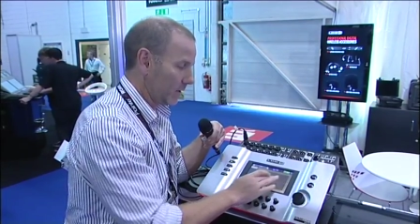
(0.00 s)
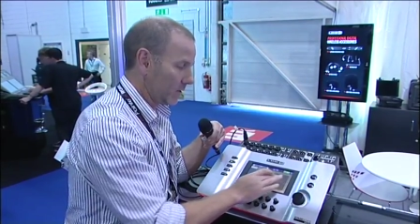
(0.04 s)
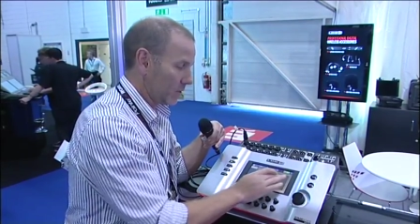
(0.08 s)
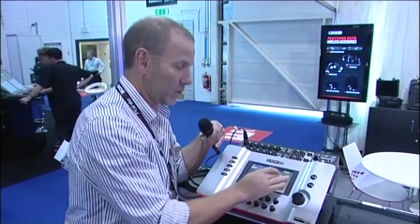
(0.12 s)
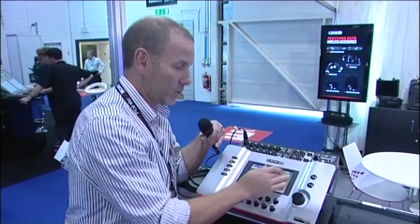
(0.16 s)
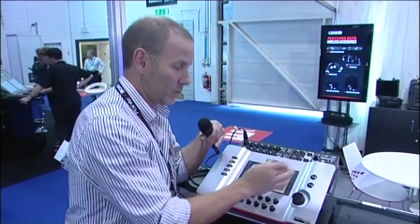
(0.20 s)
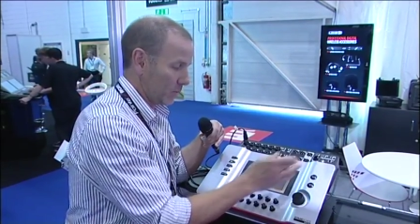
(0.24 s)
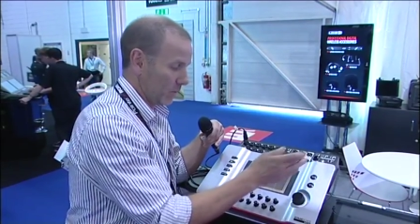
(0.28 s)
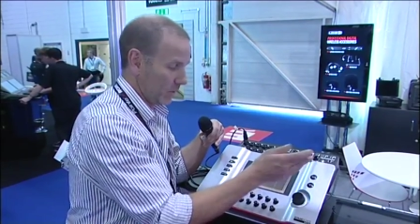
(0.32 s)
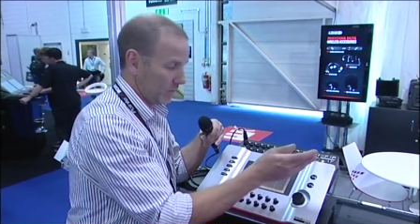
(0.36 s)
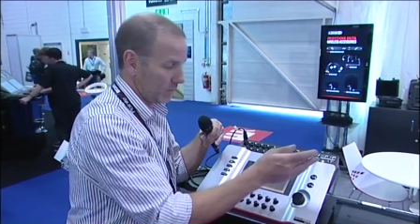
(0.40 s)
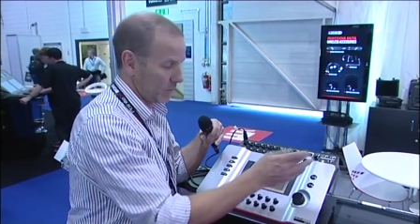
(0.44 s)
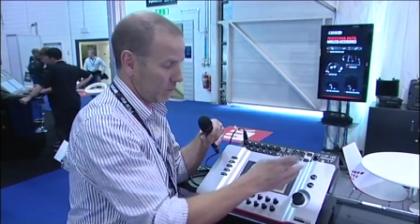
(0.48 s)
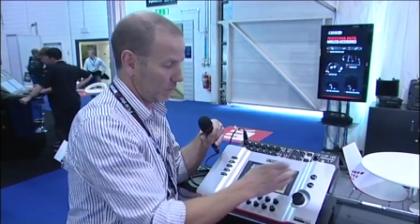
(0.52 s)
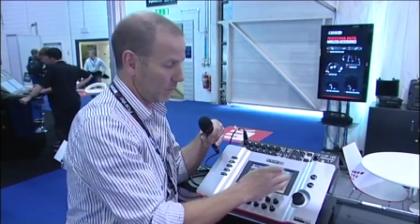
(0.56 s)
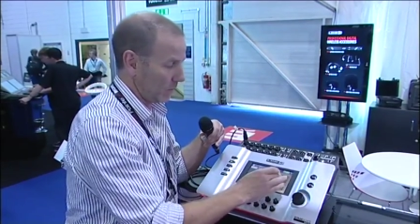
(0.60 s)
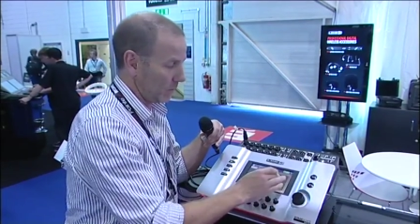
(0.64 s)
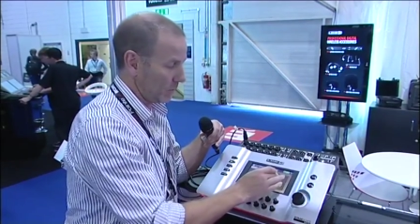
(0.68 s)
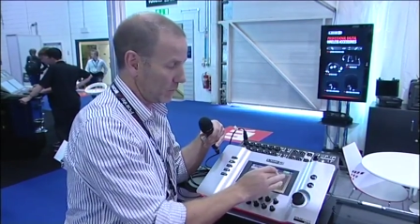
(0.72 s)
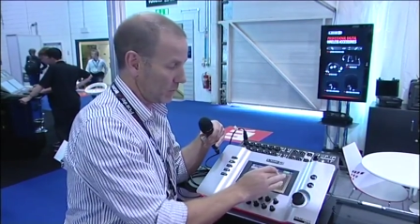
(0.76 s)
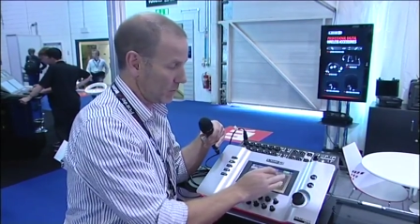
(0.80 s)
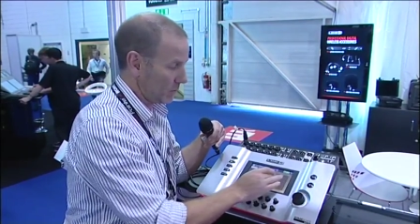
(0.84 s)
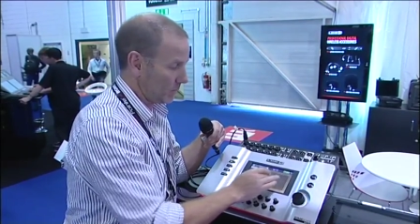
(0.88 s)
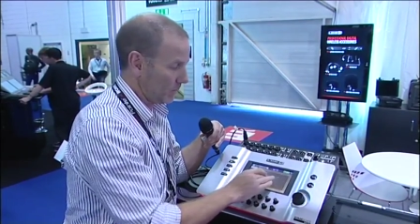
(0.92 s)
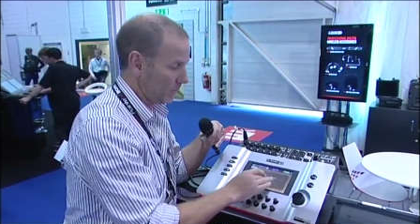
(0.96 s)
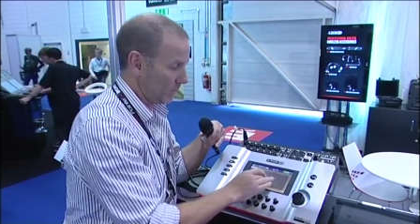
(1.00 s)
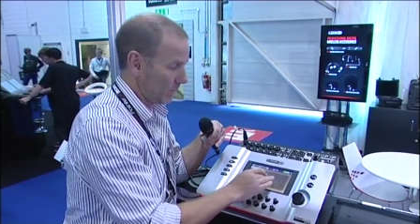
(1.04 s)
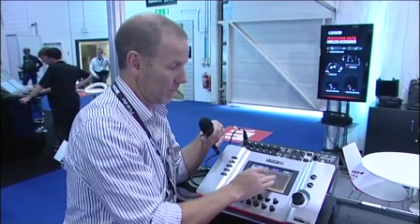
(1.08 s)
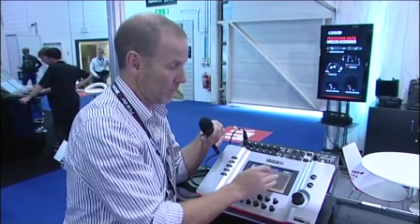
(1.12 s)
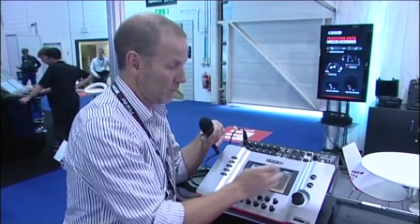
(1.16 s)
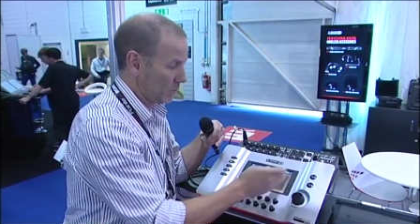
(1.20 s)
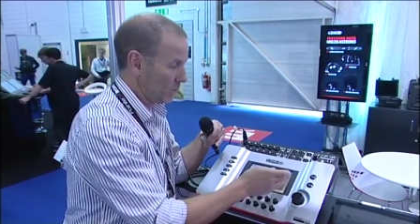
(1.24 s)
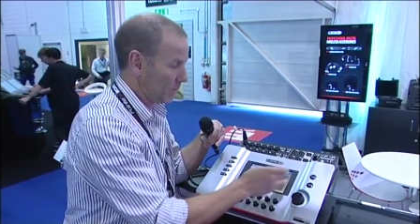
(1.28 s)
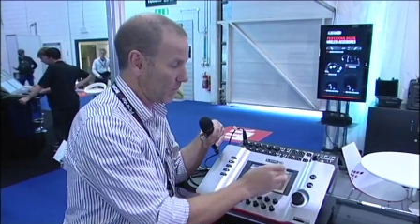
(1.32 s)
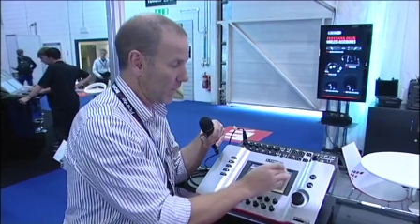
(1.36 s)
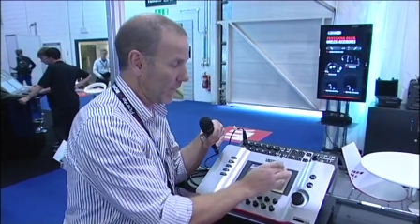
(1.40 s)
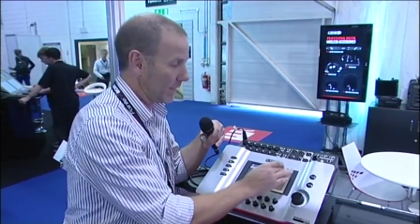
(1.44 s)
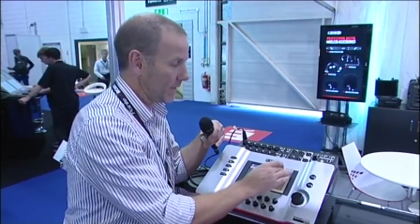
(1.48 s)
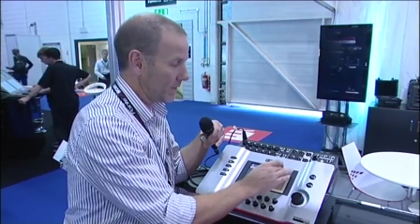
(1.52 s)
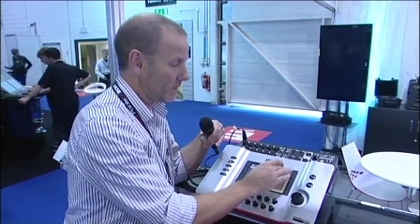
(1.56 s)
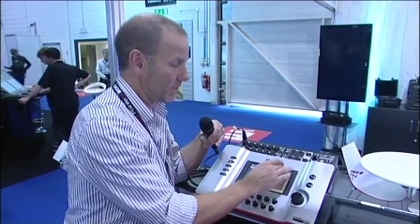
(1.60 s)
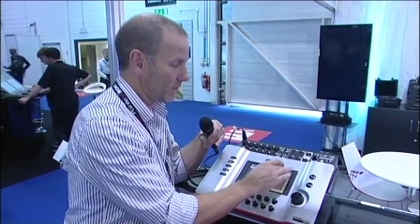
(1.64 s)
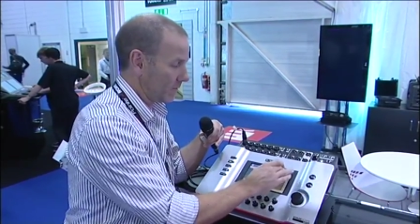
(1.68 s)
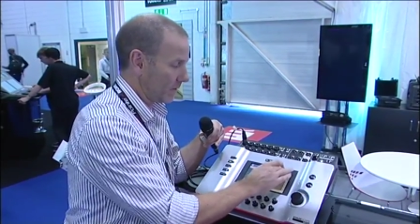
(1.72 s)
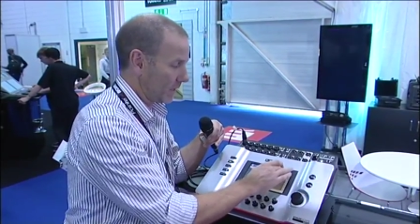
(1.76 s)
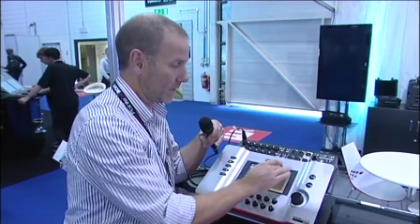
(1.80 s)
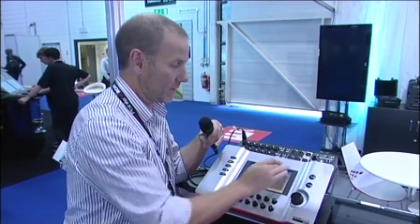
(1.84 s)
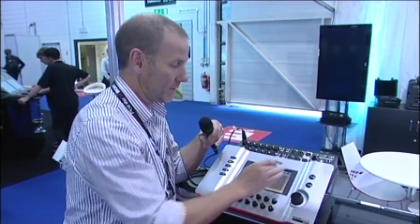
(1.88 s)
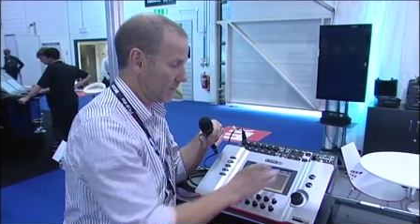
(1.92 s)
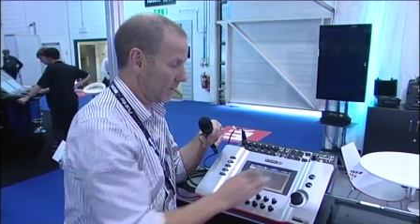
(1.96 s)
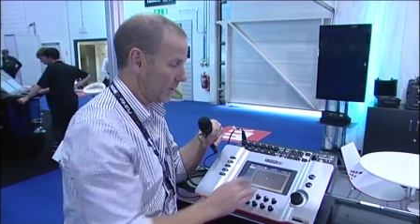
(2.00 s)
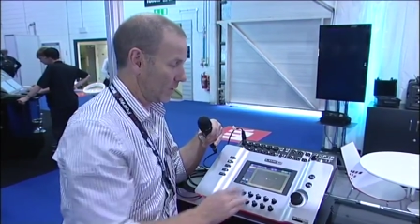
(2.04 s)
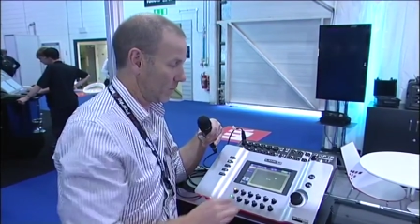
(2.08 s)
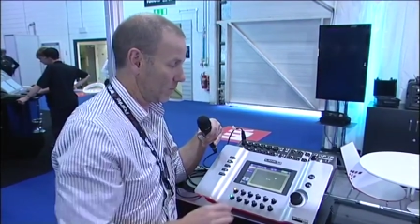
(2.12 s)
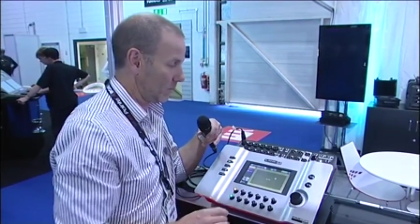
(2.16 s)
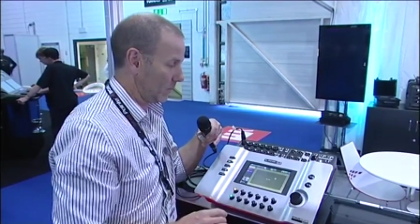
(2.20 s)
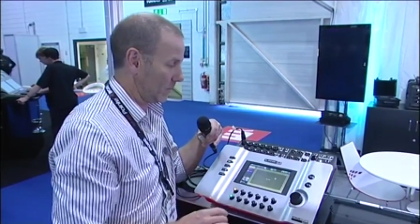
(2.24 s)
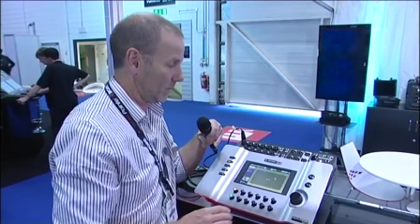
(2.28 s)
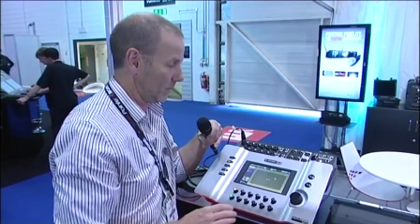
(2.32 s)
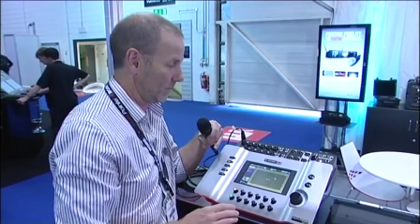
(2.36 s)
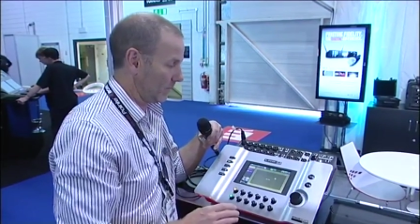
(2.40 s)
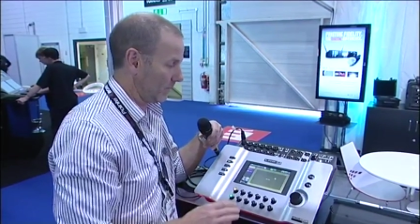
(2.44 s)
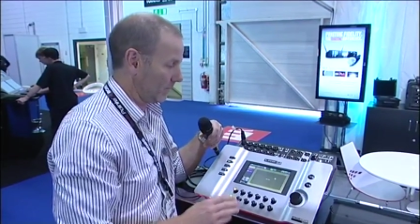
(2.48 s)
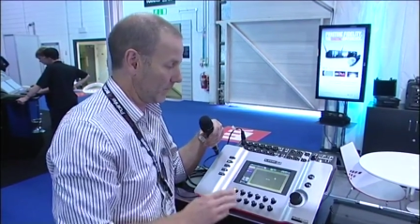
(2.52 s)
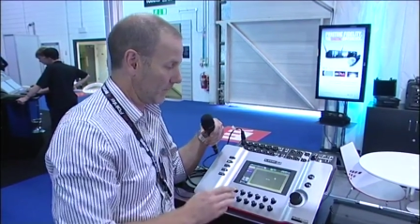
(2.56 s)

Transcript: just move towards space, for example.